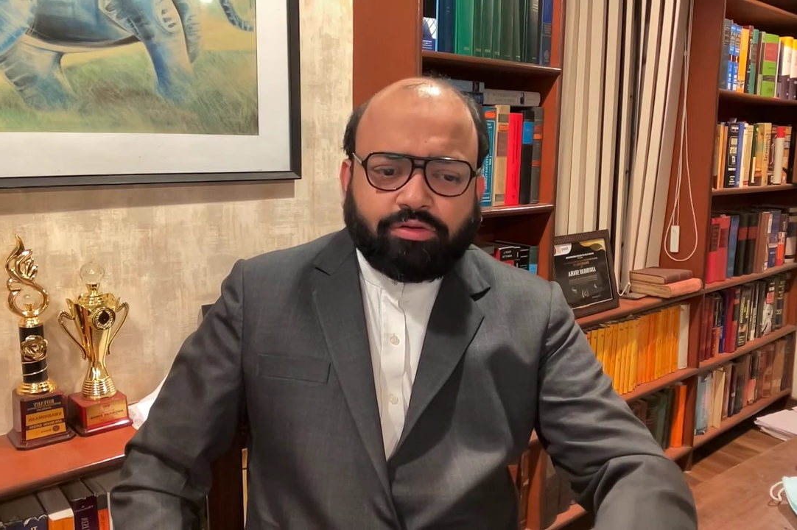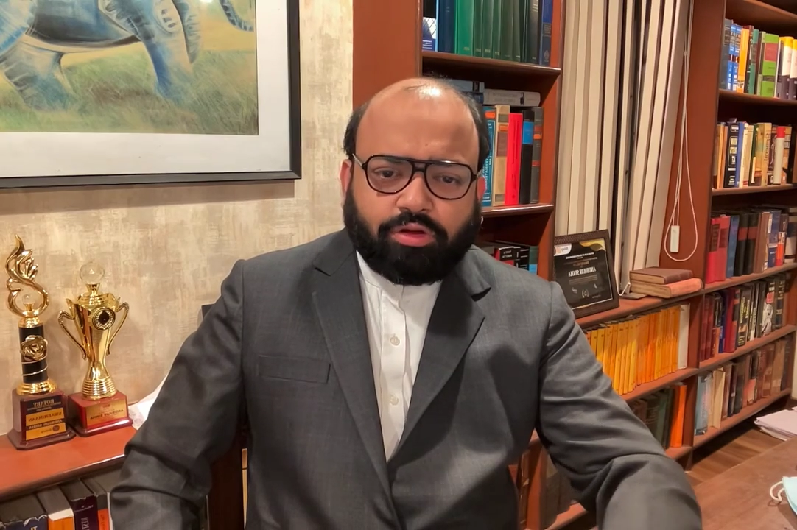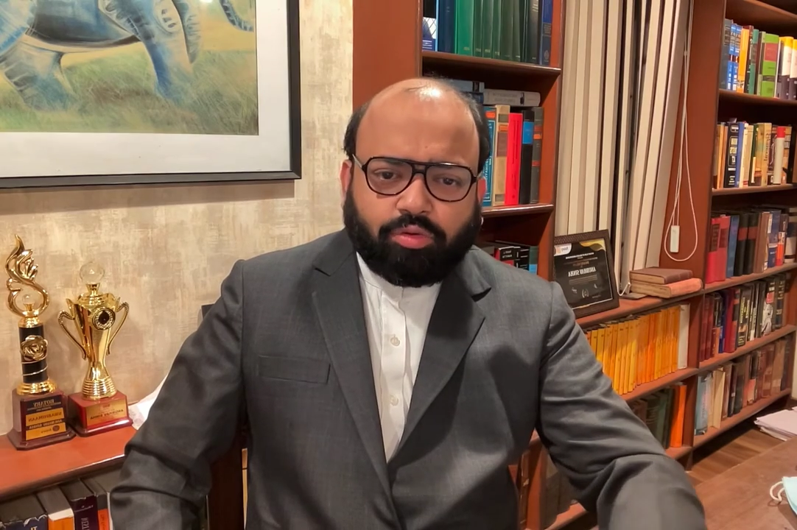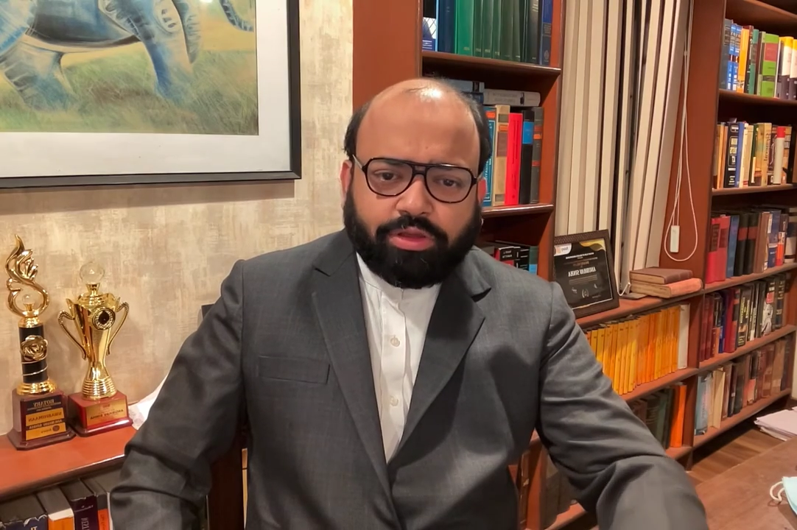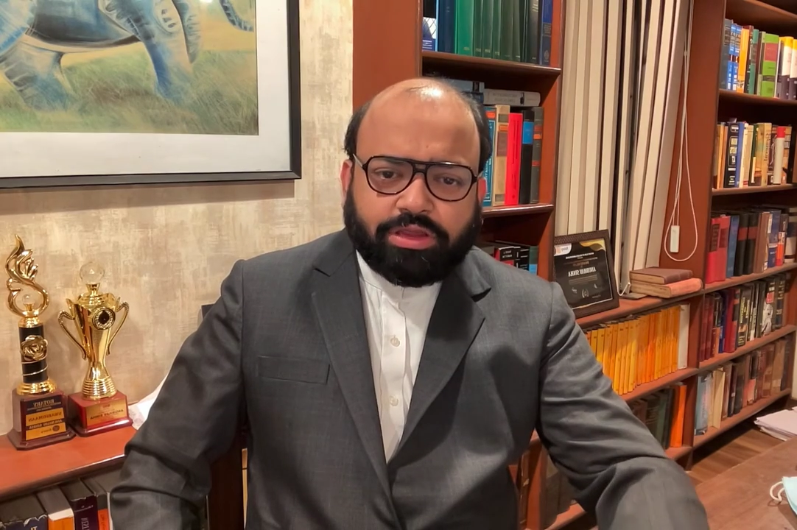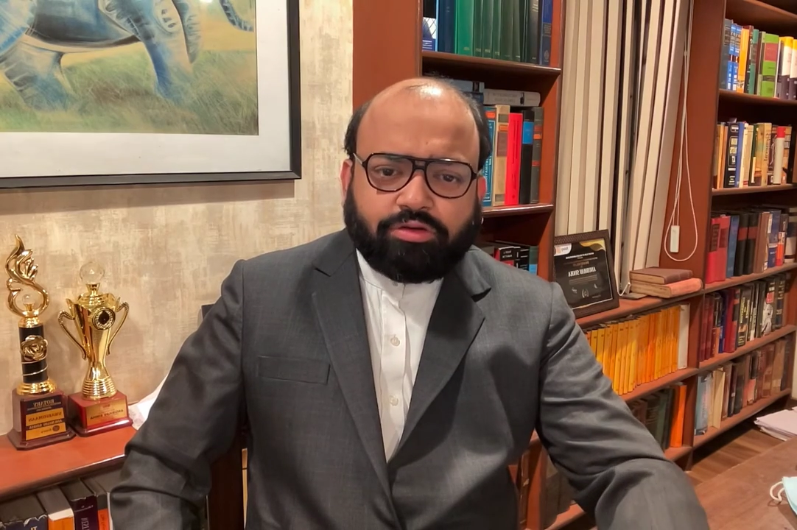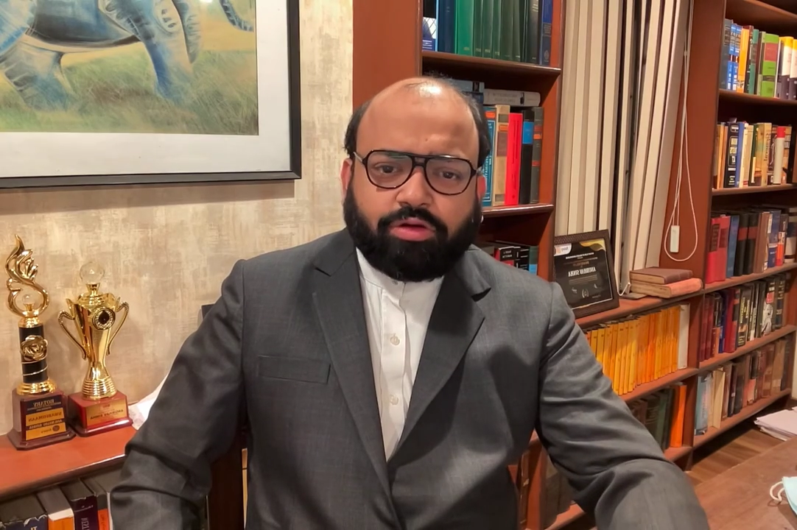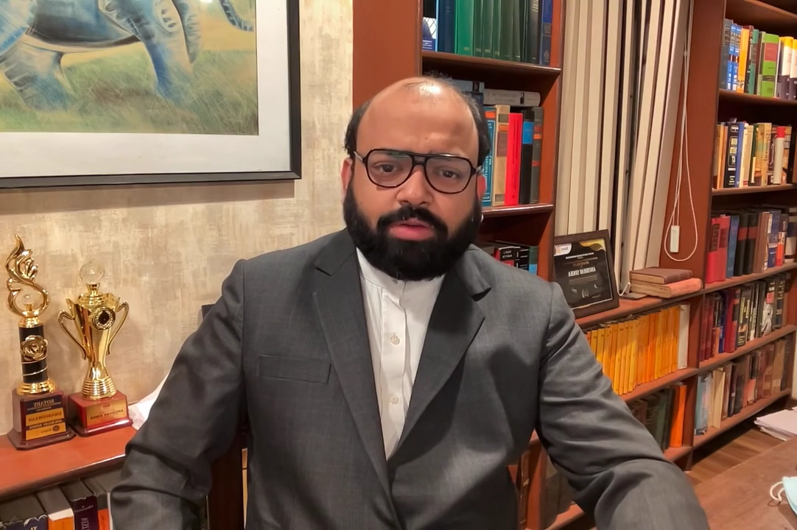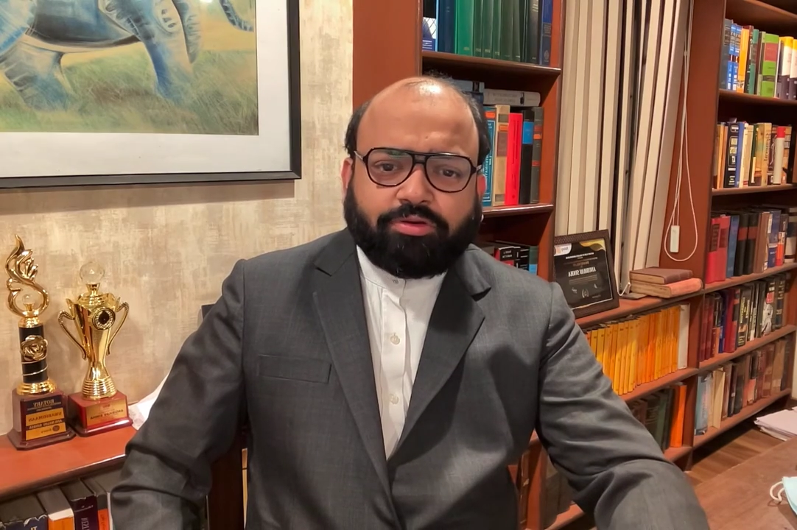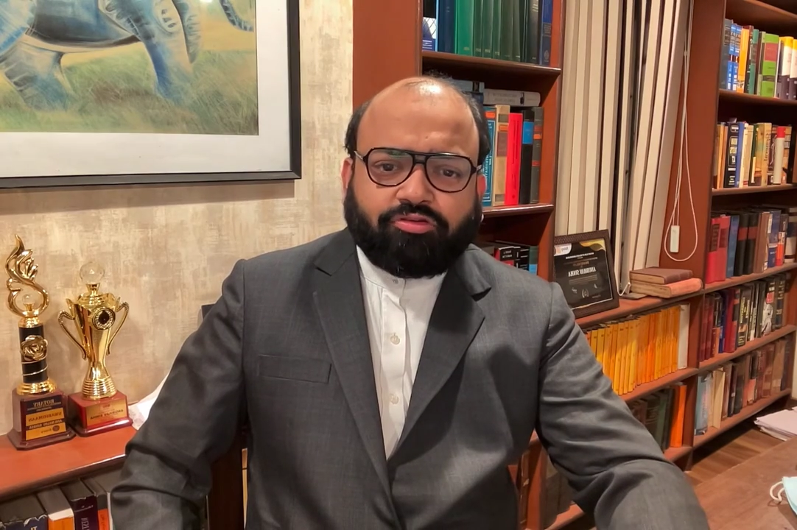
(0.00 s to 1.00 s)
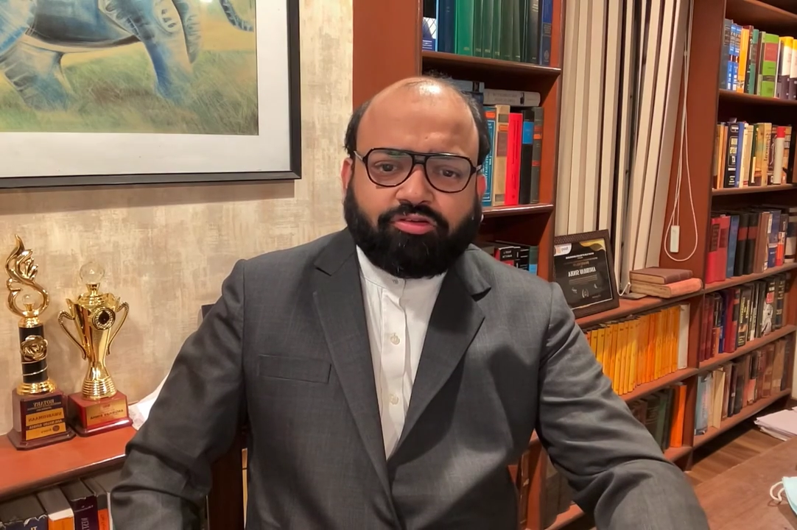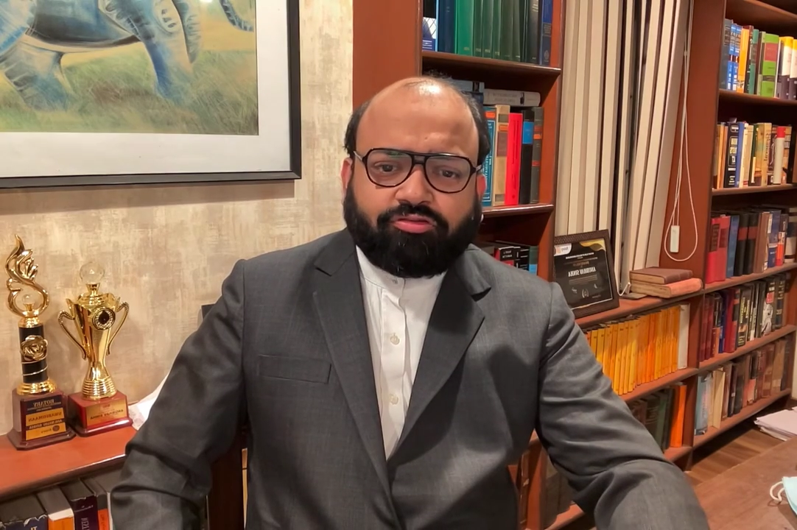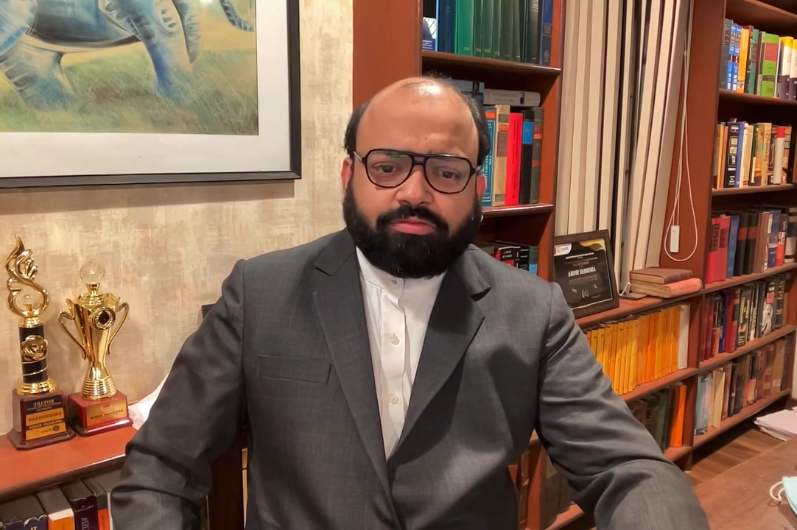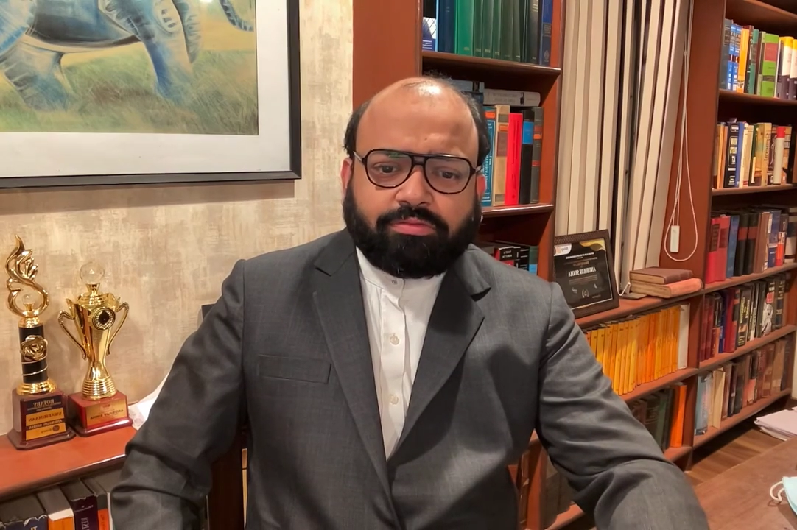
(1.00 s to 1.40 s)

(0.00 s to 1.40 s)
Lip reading: you are going into arbitration,